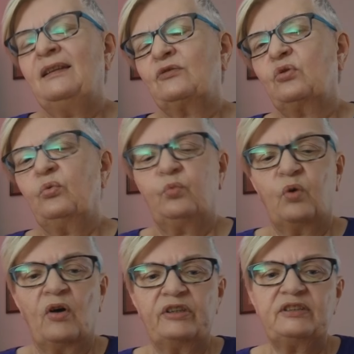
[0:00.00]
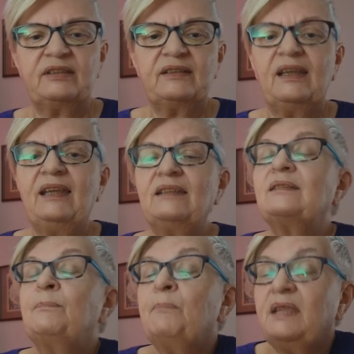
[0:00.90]
into what
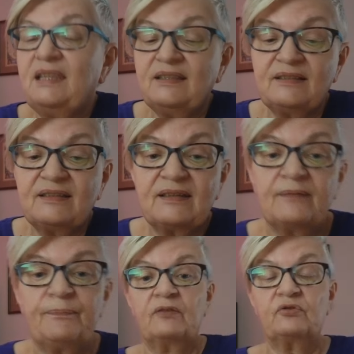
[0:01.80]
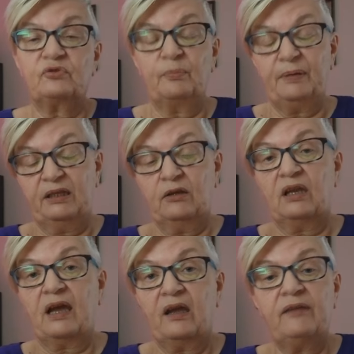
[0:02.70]
it means to be
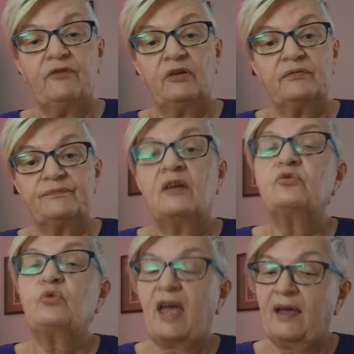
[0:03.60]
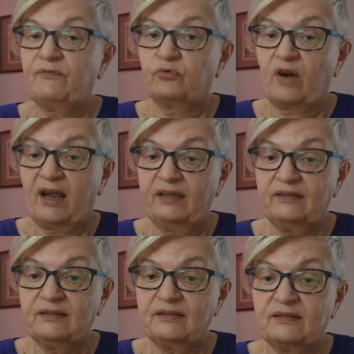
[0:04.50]
alive, to have
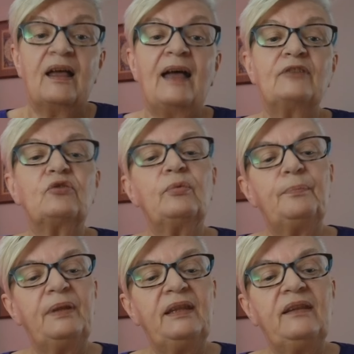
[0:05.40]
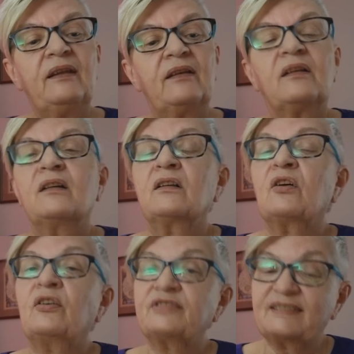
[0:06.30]
rights, and to be
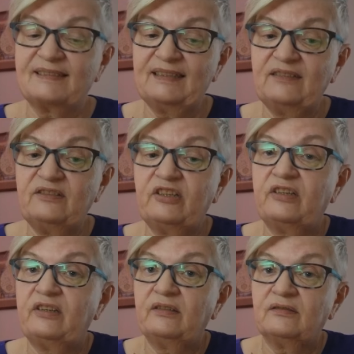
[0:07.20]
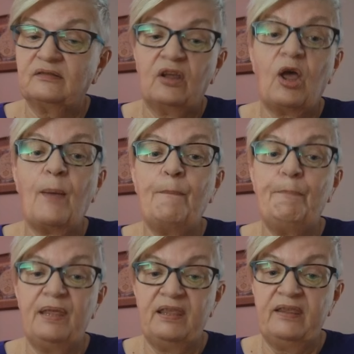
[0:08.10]
considered a
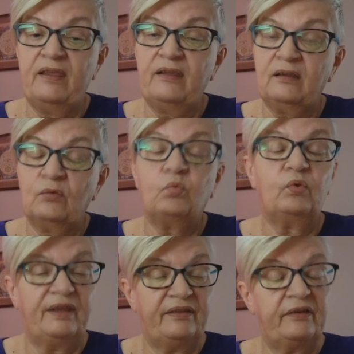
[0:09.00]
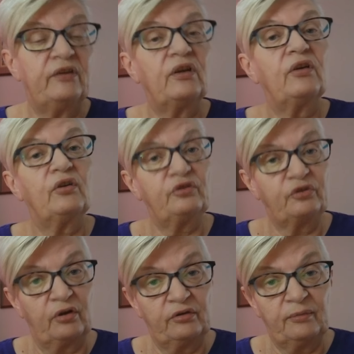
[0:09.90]
being with
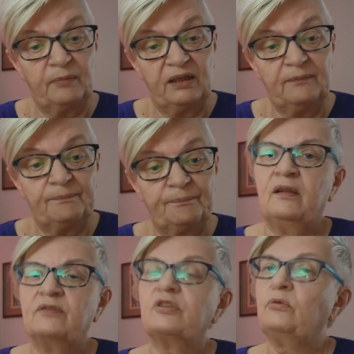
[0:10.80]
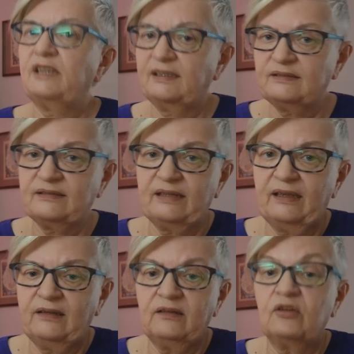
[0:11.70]
autonomy. So let's
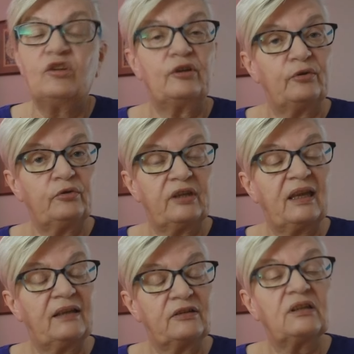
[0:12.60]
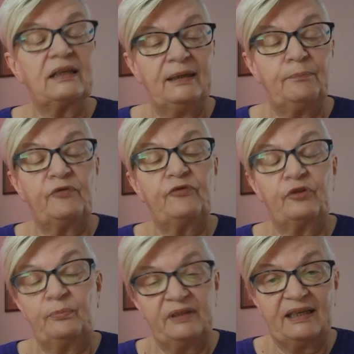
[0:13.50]
take a look at a clip
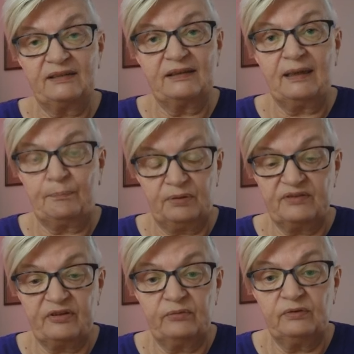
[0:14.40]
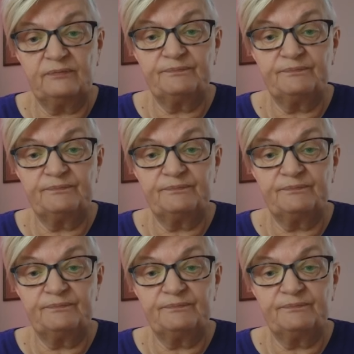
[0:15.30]
from that episode.